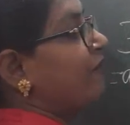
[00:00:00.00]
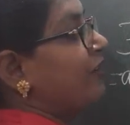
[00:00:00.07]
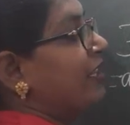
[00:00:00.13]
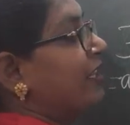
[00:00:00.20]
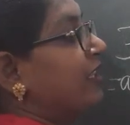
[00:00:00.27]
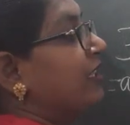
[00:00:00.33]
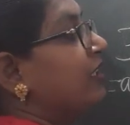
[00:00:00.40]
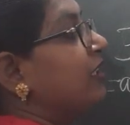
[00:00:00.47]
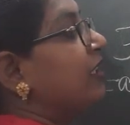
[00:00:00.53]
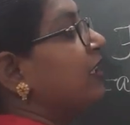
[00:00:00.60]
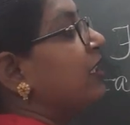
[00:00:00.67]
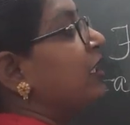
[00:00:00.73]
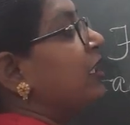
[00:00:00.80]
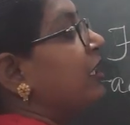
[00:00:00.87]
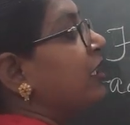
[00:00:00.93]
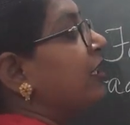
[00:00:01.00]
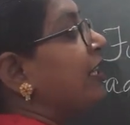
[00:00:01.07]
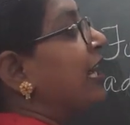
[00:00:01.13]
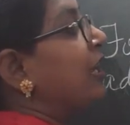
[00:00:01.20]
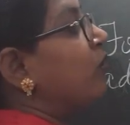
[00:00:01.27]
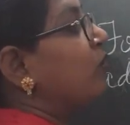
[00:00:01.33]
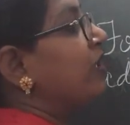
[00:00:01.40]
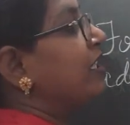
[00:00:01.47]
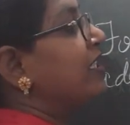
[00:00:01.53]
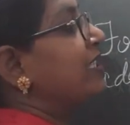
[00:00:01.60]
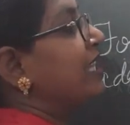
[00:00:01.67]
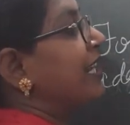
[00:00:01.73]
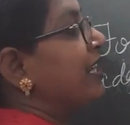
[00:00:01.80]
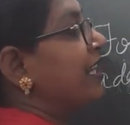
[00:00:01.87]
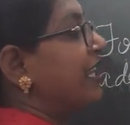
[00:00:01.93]
When the noun is
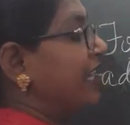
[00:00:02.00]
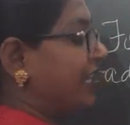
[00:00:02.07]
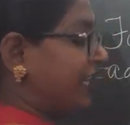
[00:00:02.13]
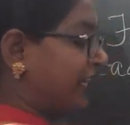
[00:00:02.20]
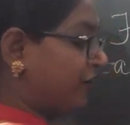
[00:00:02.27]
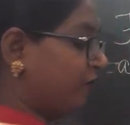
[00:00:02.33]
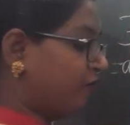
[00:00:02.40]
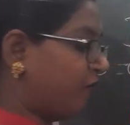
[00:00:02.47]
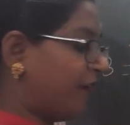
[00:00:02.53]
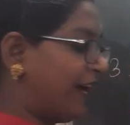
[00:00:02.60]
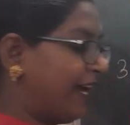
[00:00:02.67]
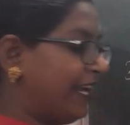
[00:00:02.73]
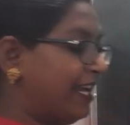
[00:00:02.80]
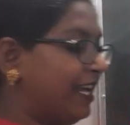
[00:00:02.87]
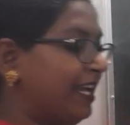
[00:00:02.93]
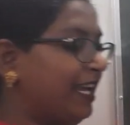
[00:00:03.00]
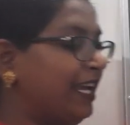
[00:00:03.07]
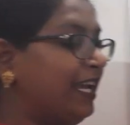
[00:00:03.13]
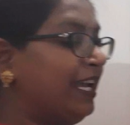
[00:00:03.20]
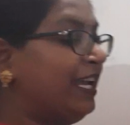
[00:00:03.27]
ending in y,